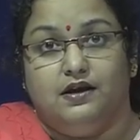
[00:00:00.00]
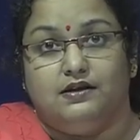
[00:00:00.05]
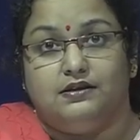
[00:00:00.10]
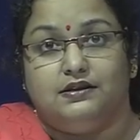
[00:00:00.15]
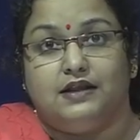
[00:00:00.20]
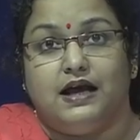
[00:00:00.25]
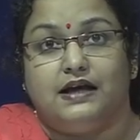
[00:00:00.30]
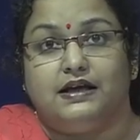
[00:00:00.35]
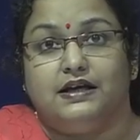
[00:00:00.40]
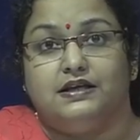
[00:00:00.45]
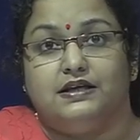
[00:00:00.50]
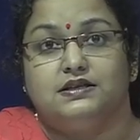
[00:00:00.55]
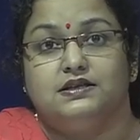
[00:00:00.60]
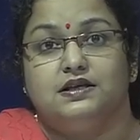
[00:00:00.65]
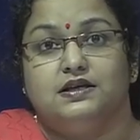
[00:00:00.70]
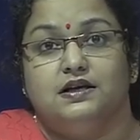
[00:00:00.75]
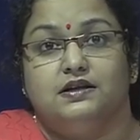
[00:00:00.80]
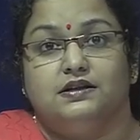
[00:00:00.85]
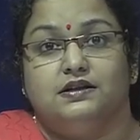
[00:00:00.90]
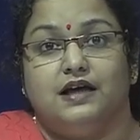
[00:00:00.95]
That is,
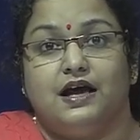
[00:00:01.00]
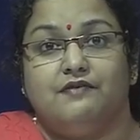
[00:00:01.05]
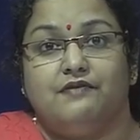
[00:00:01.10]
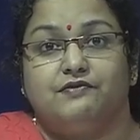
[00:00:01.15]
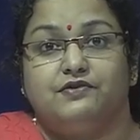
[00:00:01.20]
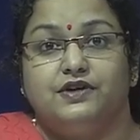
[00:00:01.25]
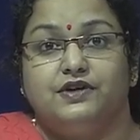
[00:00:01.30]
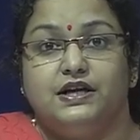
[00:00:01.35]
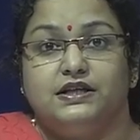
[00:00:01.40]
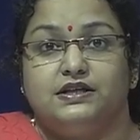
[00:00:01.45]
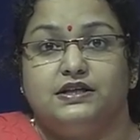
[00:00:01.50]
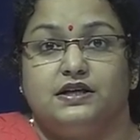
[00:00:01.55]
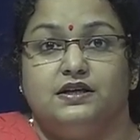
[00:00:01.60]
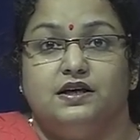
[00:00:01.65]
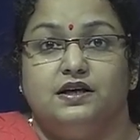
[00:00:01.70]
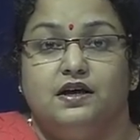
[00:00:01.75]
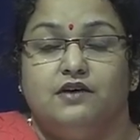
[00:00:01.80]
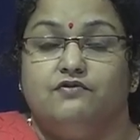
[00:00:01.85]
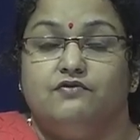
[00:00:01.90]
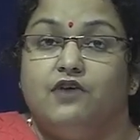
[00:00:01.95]
they have created
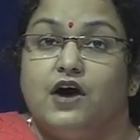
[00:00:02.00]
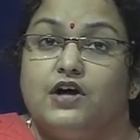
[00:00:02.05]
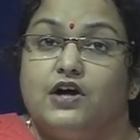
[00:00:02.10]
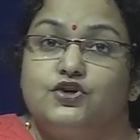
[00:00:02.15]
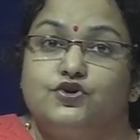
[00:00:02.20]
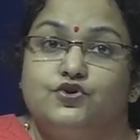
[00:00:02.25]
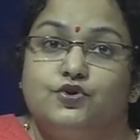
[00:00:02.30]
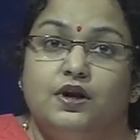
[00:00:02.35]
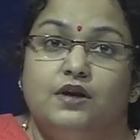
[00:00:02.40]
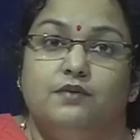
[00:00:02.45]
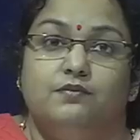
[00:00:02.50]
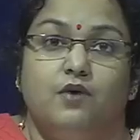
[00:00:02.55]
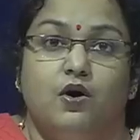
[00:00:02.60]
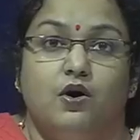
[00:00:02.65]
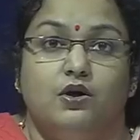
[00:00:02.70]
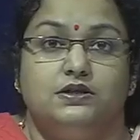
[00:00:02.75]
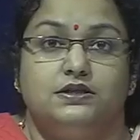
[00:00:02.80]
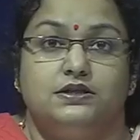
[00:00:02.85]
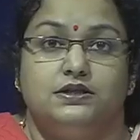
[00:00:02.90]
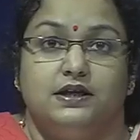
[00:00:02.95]
virtual
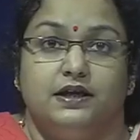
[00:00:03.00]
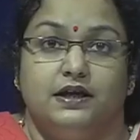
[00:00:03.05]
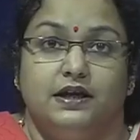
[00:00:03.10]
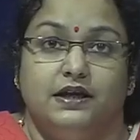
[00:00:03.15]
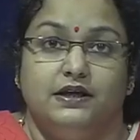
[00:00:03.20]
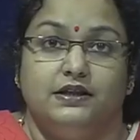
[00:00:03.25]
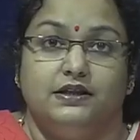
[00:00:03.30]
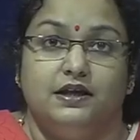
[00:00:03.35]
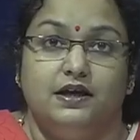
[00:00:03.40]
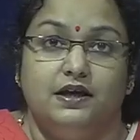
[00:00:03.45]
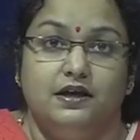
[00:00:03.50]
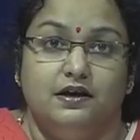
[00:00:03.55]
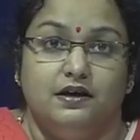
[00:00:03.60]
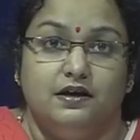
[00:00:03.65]
malls in the